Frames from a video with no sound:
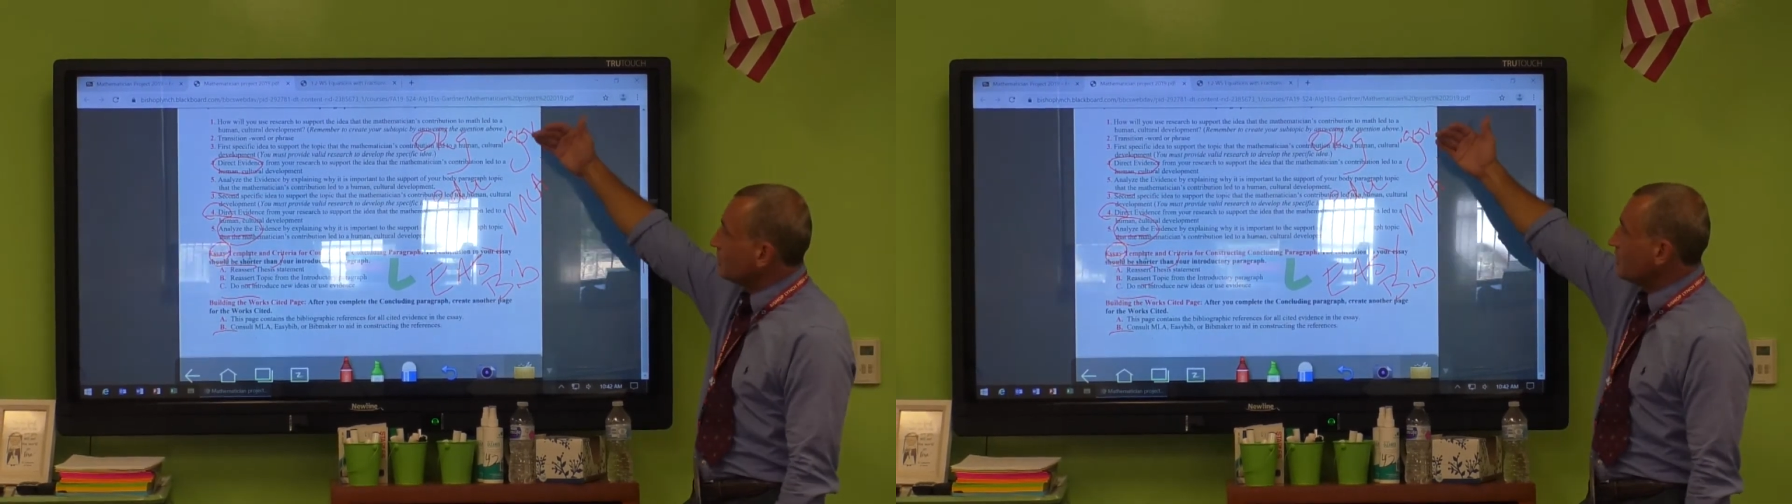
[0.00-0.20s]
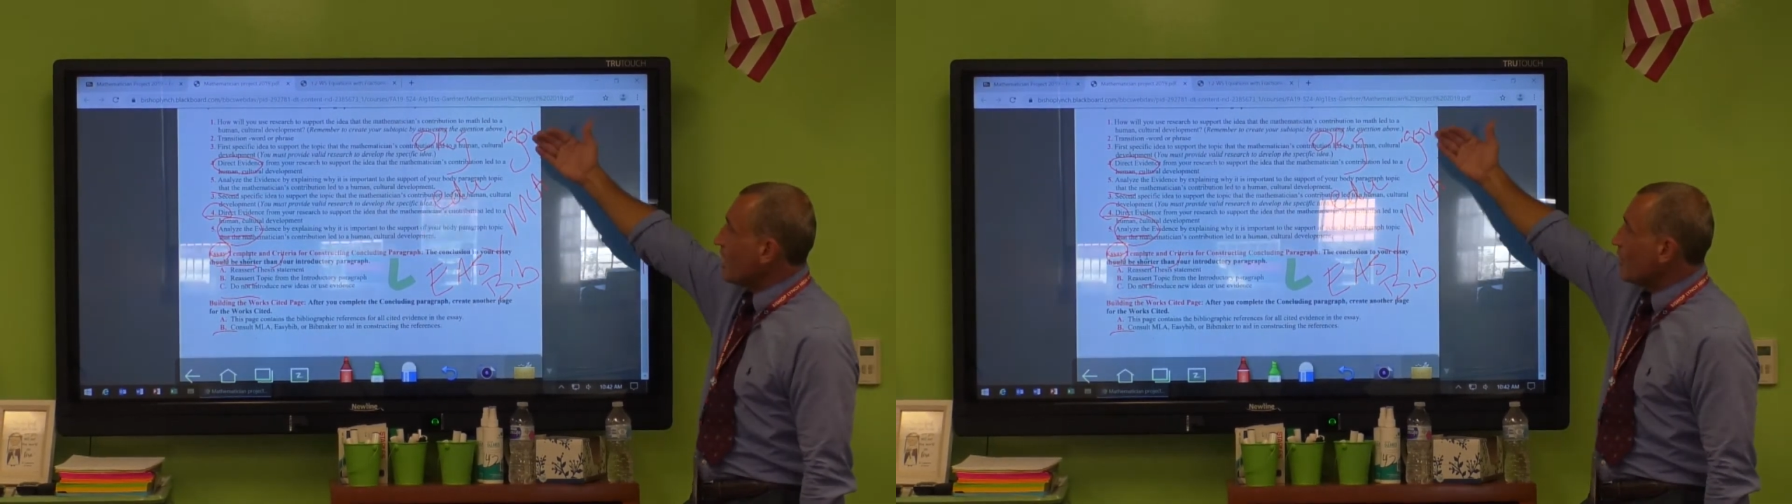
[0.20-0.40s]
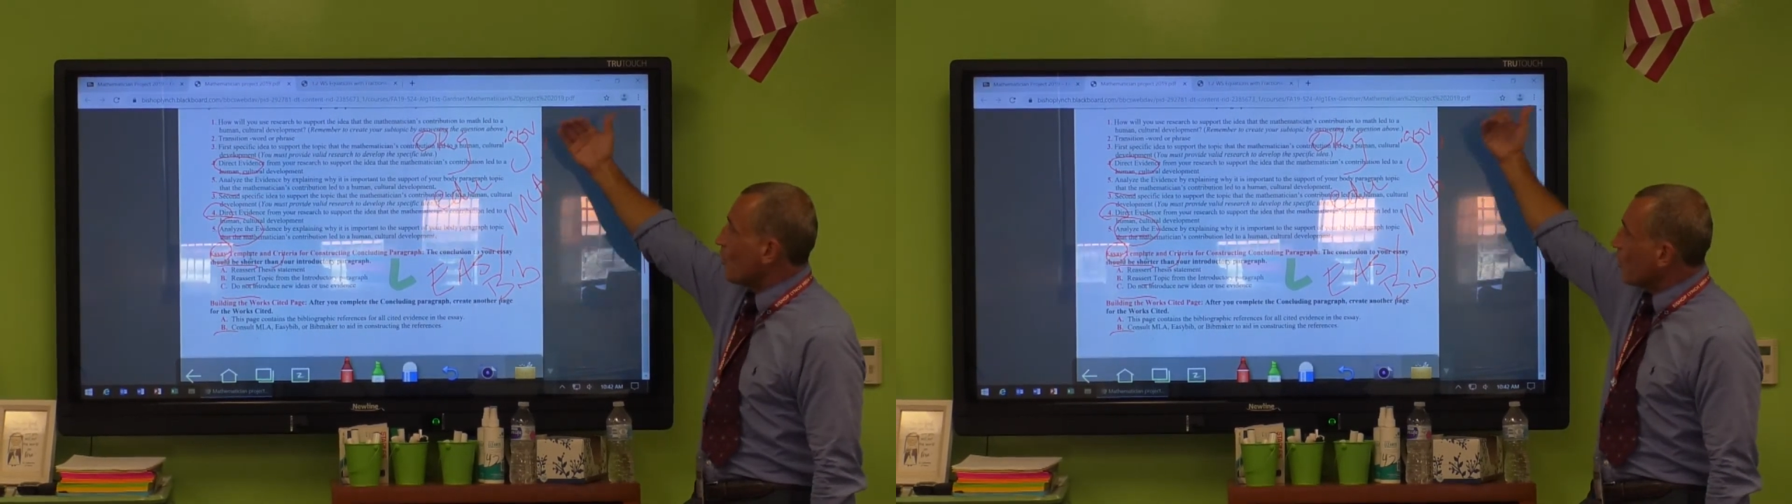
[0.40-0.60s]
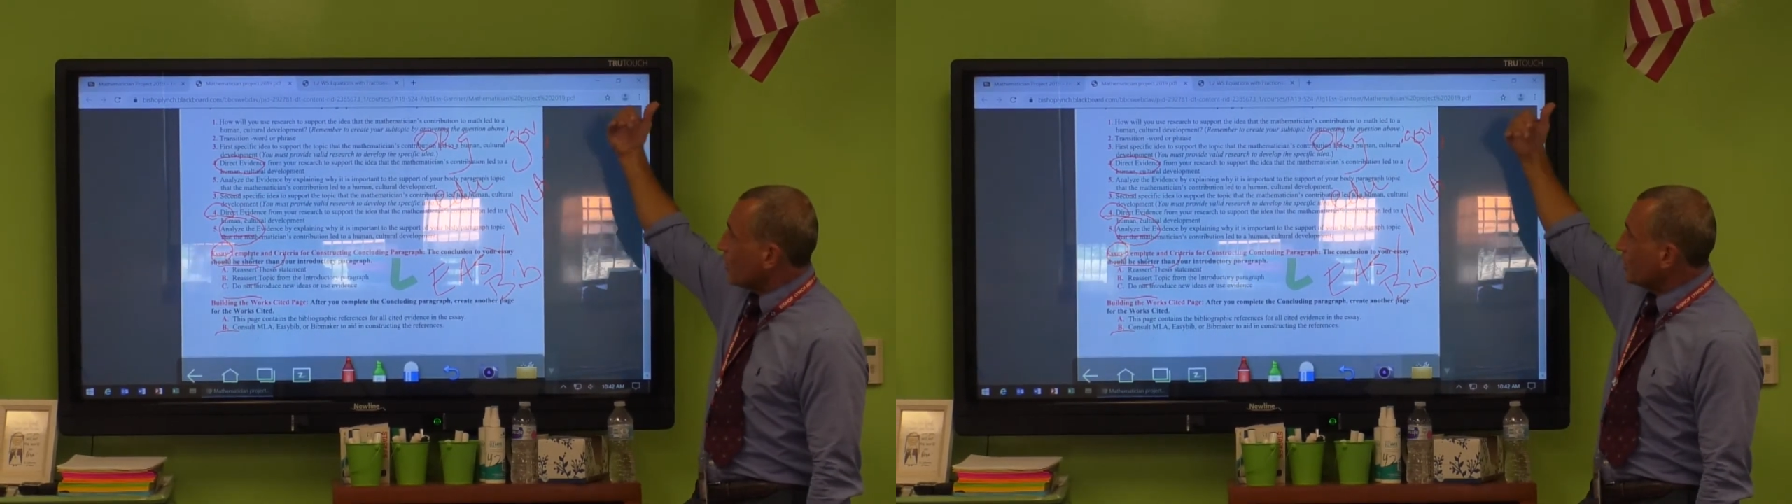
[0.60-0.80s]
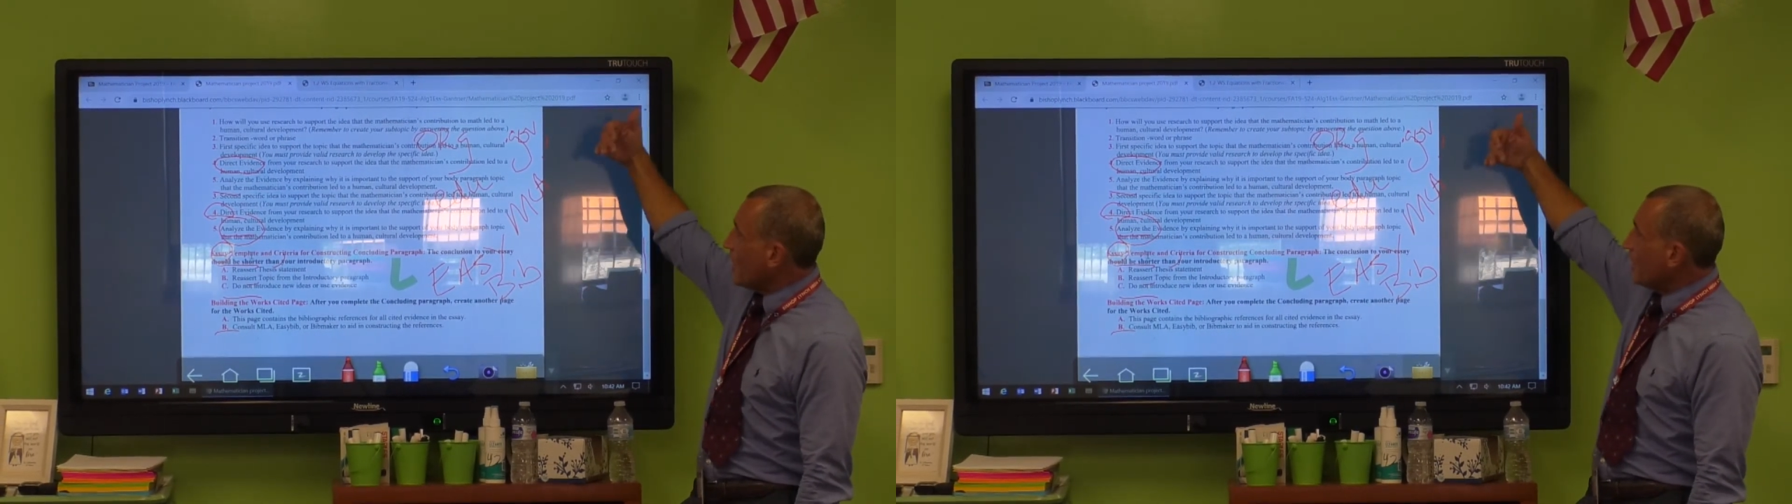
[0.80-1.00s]

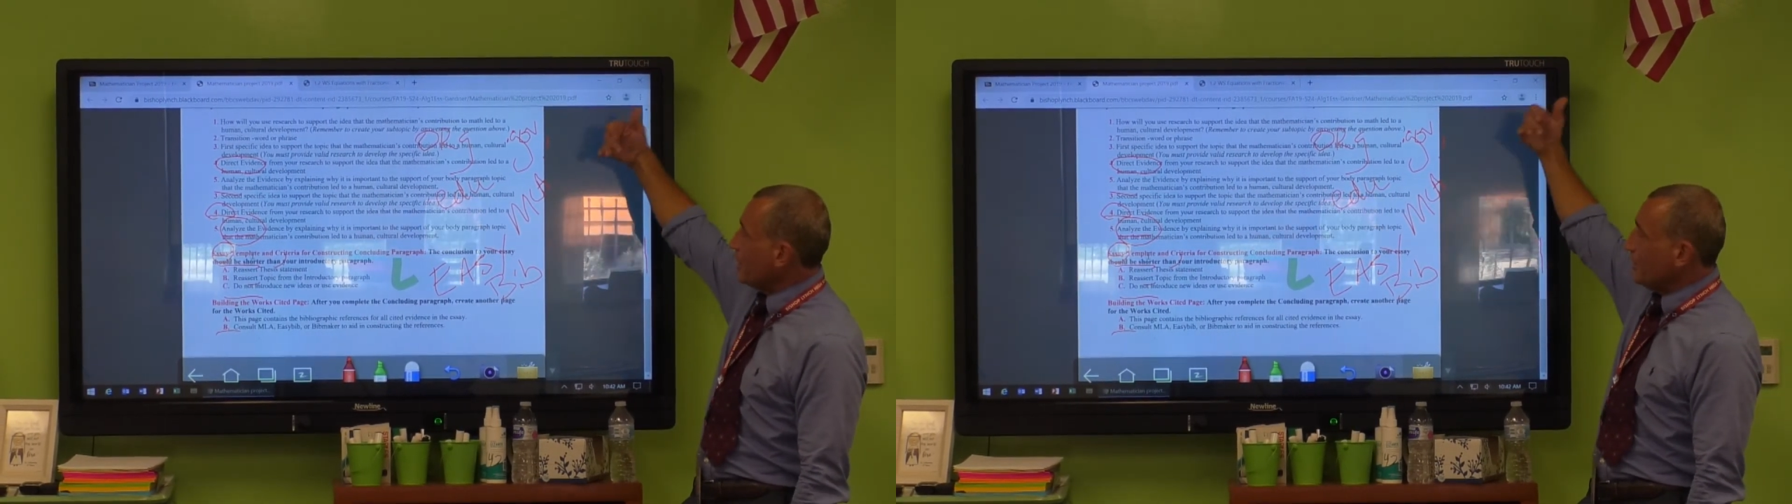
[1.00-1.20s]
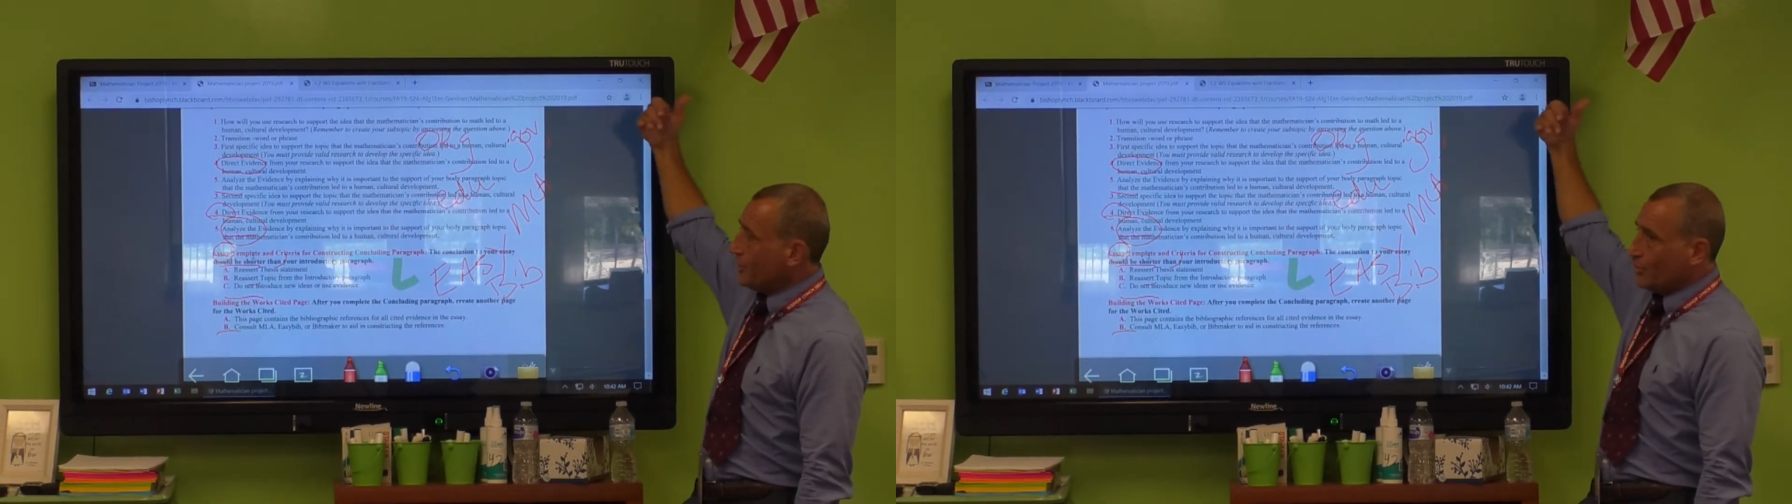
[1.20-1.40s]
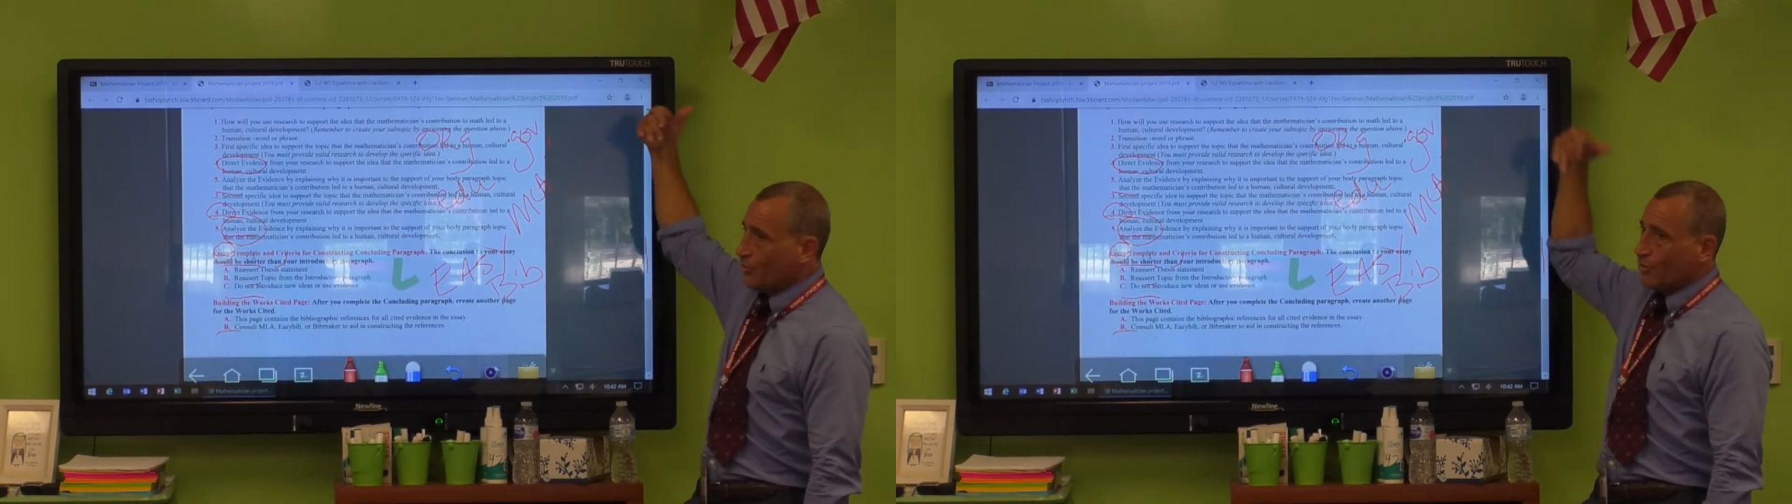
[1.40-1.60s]
.org, .edu,